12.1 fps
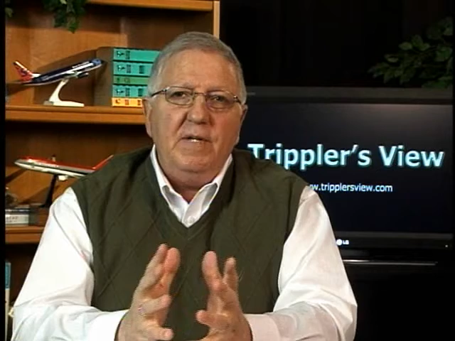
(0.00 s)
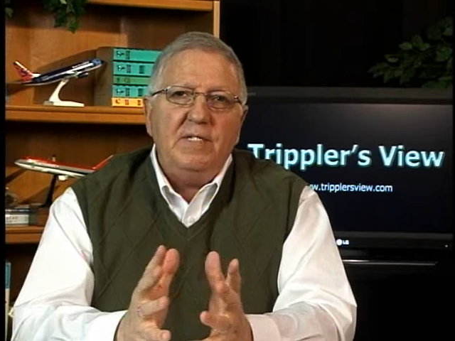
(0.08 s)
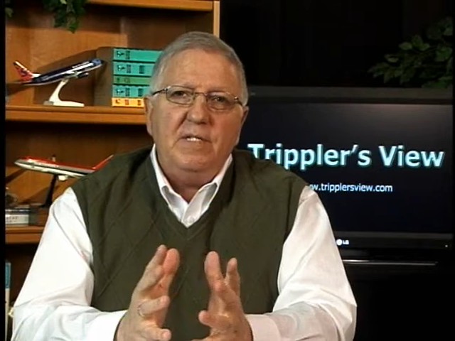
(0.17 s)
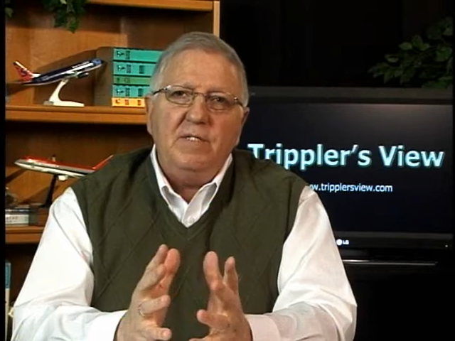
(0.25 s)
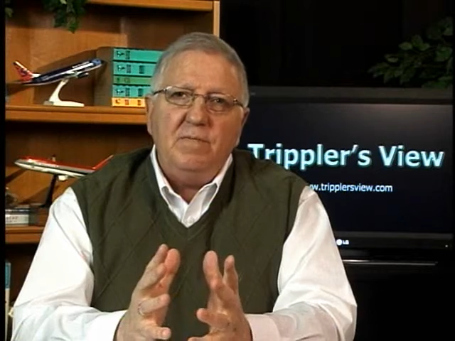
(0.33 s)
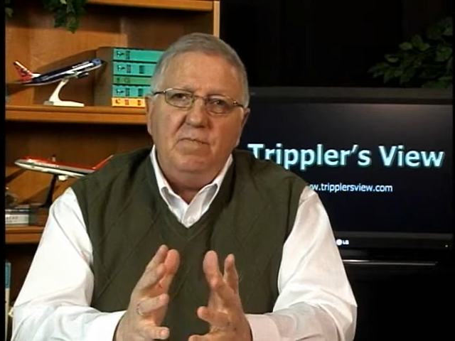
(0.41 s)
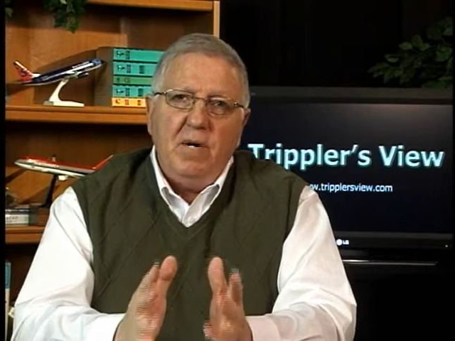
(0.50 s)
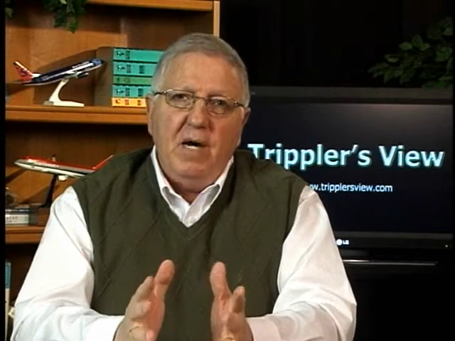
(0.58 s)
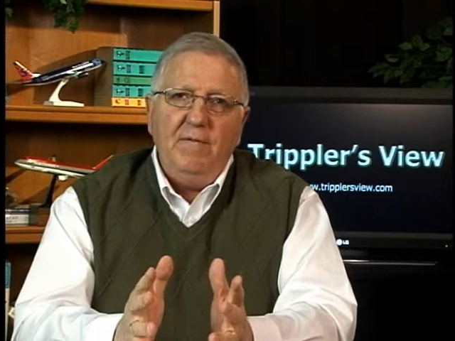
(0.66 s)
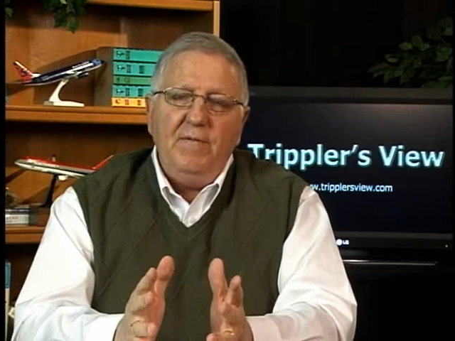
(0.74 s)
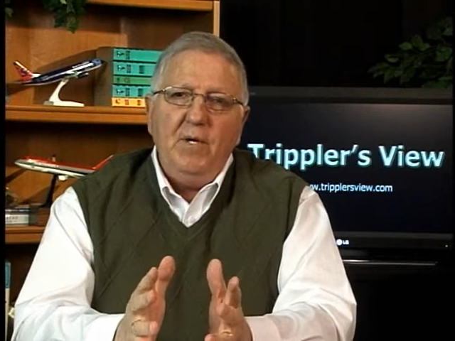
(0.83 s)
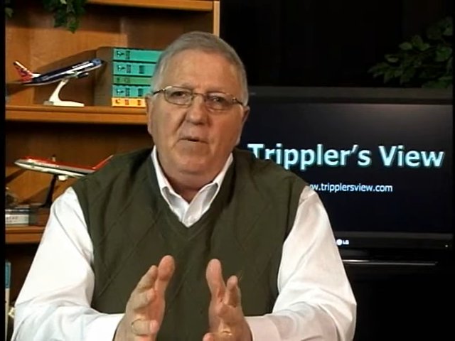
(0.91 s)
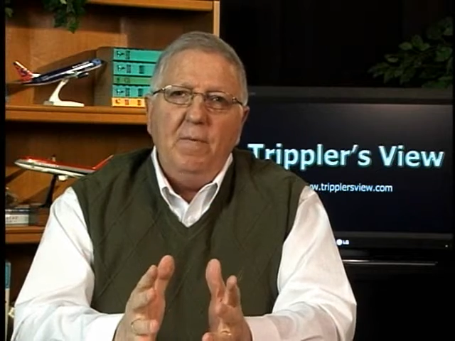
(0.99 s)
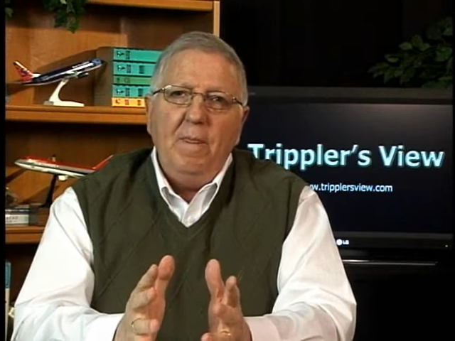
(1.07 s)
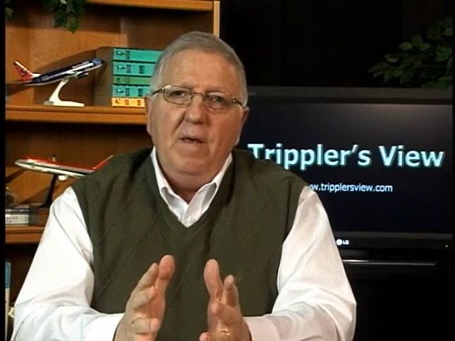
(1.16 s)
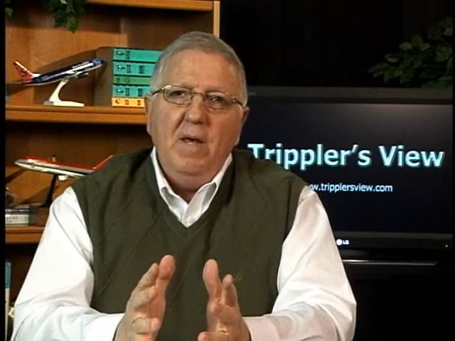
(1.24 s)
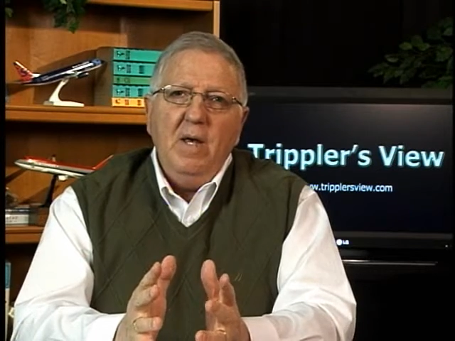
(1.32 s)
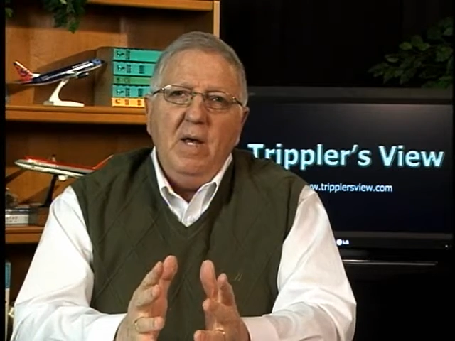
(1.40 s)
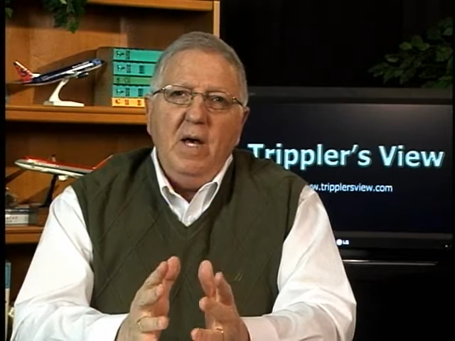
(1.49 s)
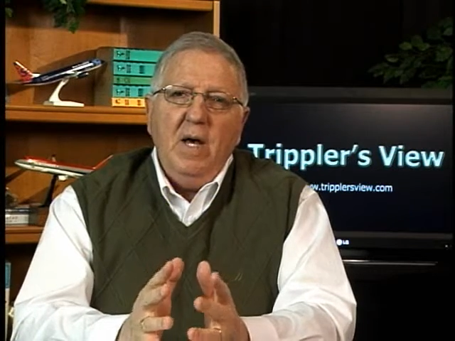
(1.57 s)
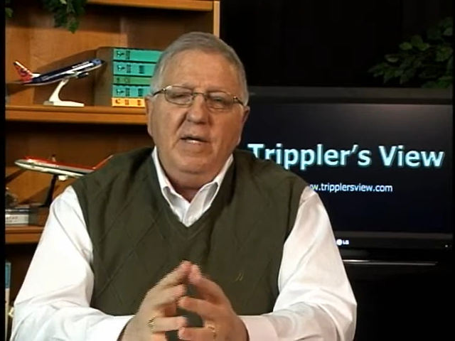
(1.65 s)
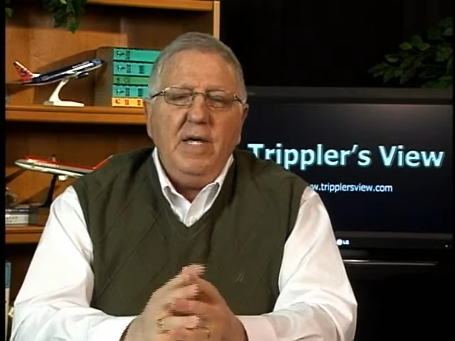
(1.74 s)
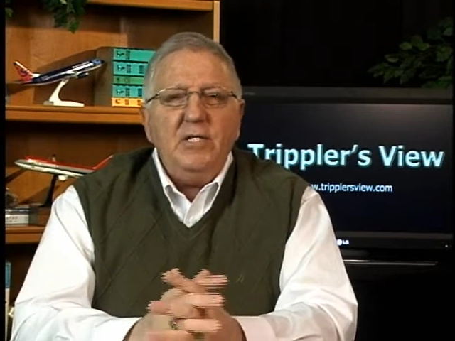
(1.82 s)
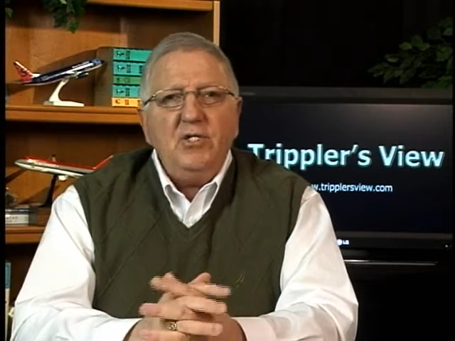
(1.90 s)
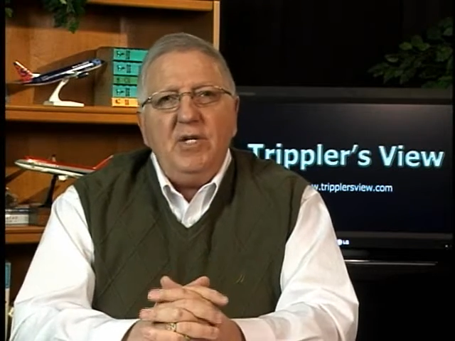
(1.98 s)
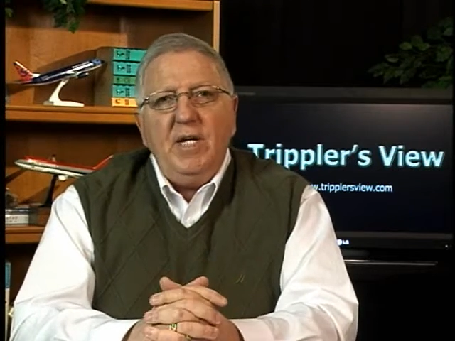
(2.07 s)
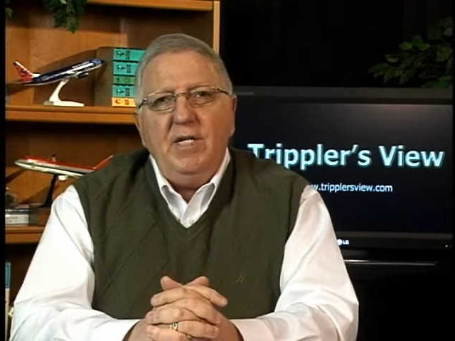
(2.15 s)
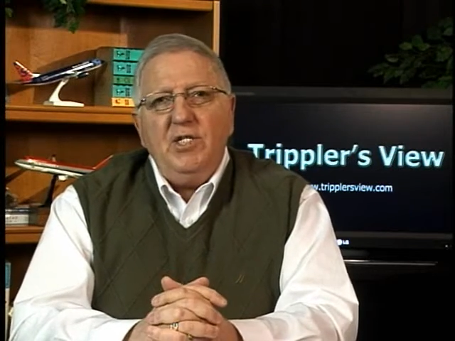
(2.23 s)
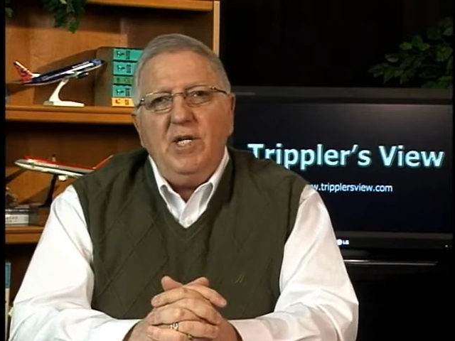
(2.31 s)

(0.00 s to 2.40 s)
this is My View. Uh, yesterday,